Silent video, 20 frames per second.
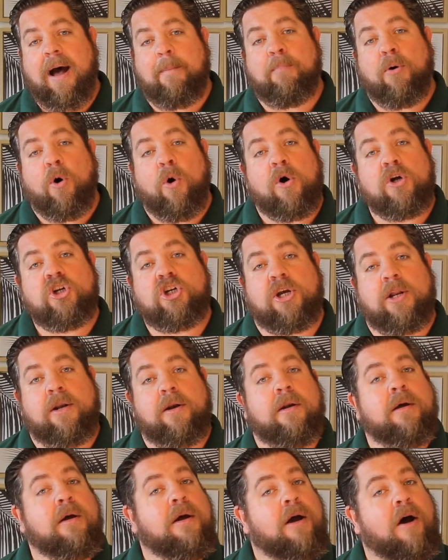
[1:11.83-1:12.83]

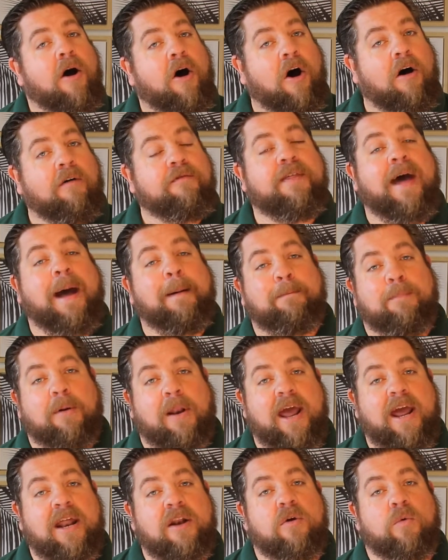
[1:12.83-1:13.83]
portion of that
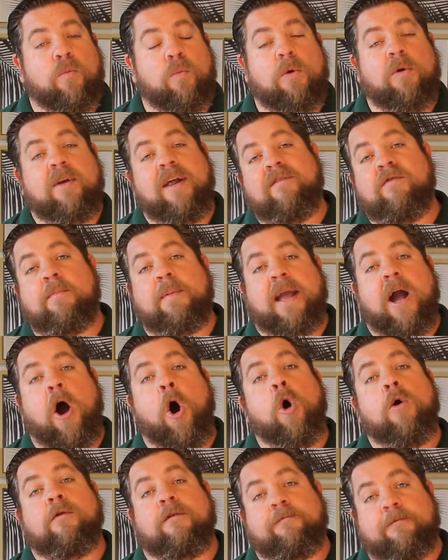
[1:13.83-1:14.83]
blend will never be
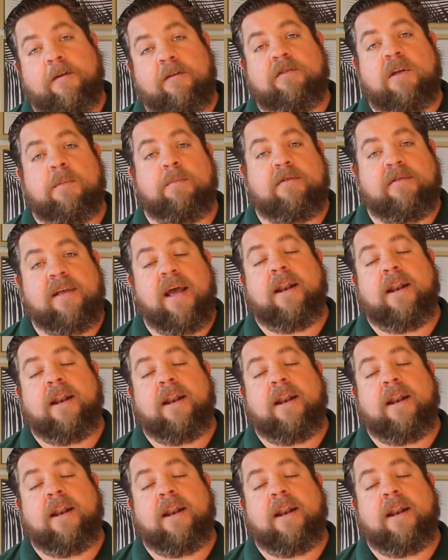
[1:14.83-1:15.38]
over 50%.